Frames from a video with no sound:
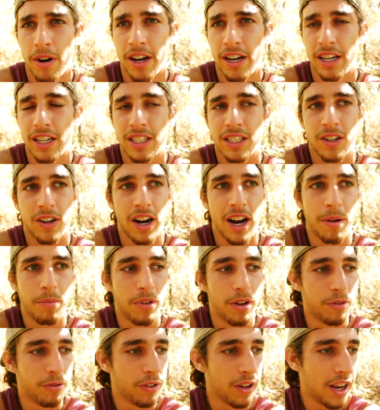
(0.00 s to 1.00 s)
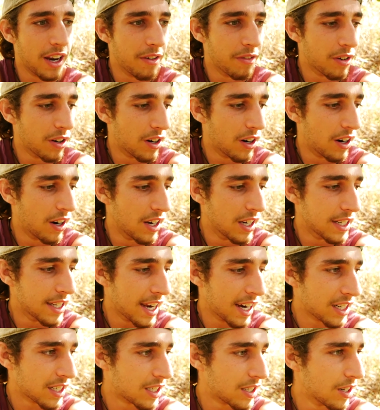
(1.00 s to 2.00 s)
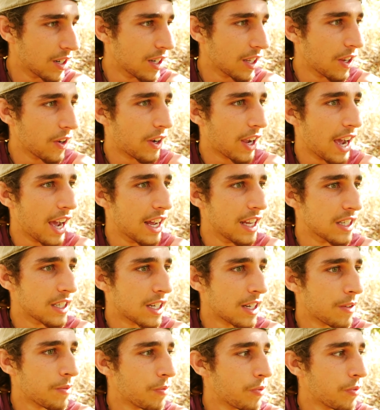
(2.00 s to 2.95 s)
and describe the flavor and texture to you guys.